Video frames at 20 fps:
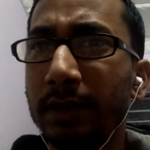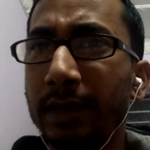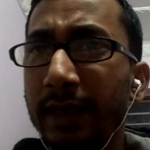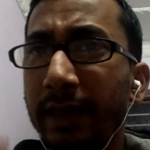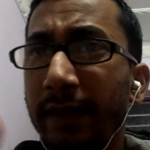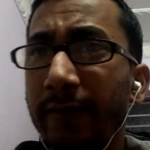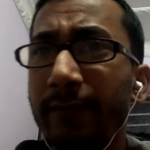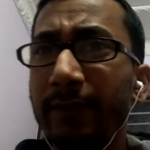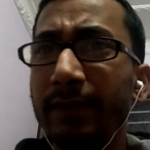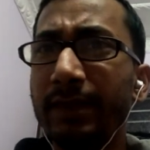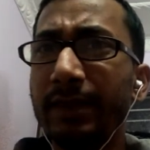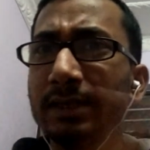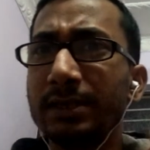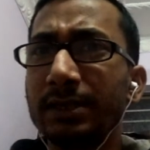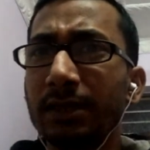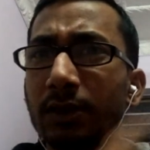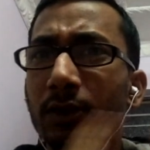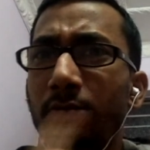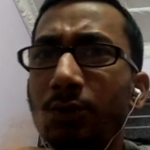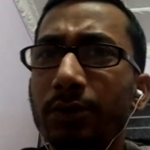Everything
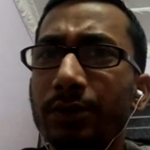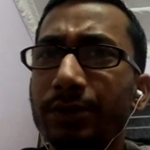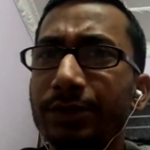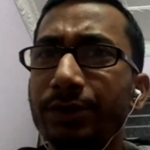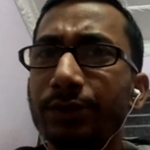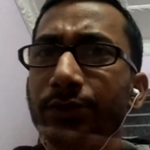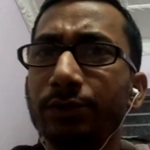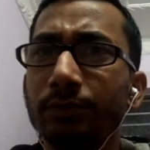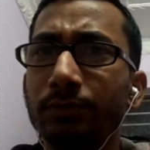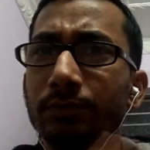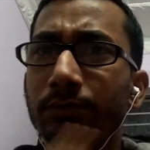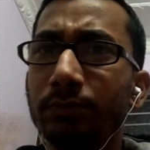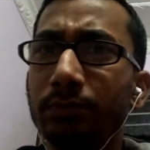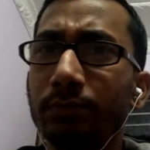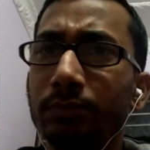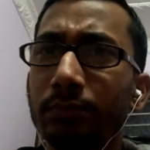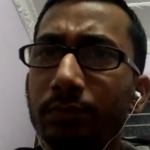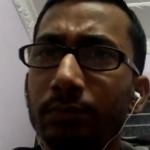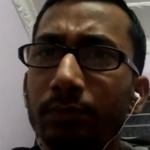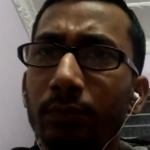surrounds you,
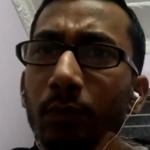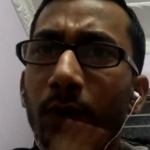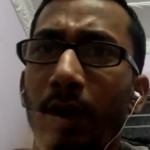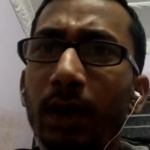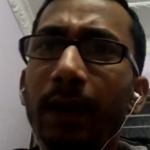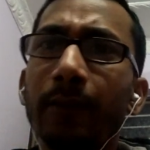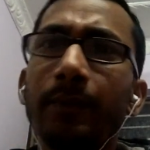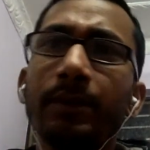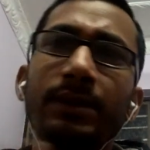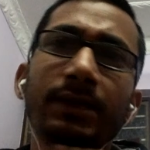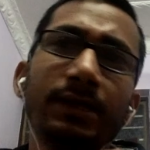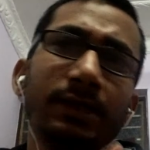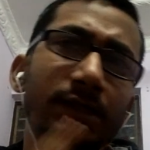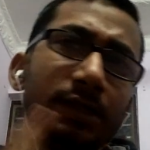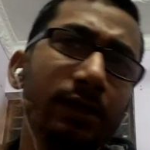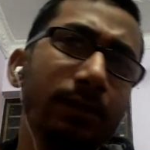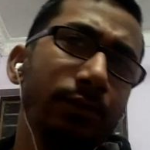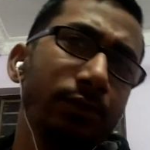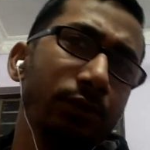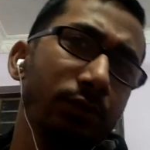whatever
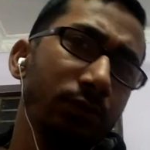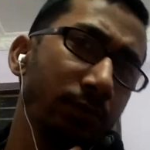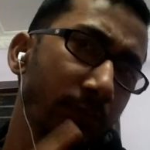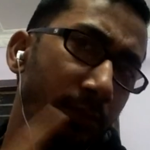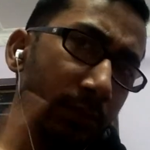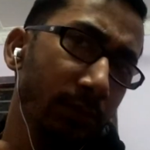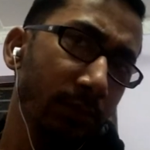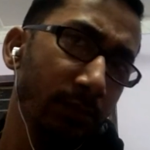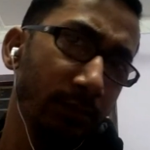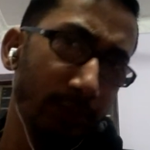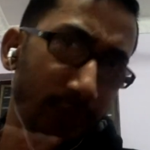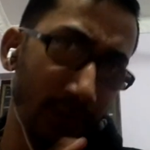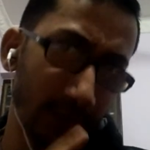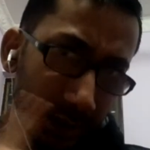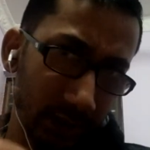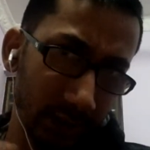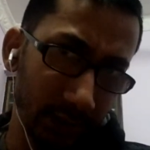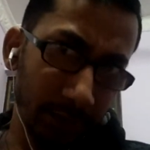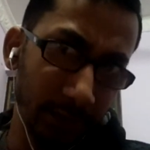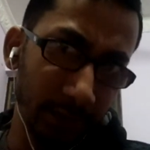systems
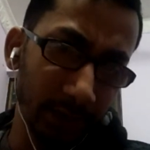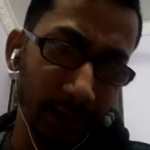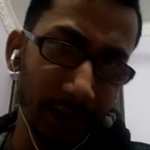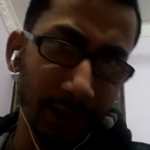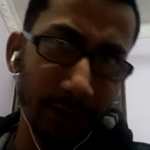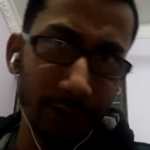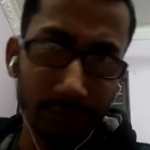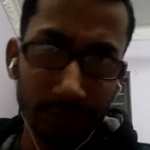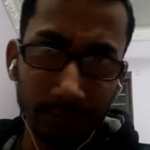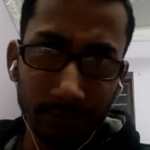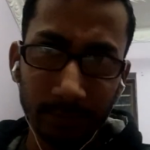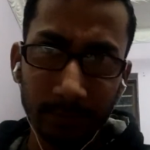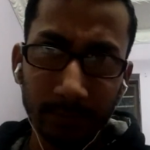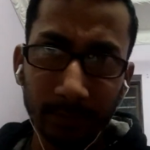running behind you.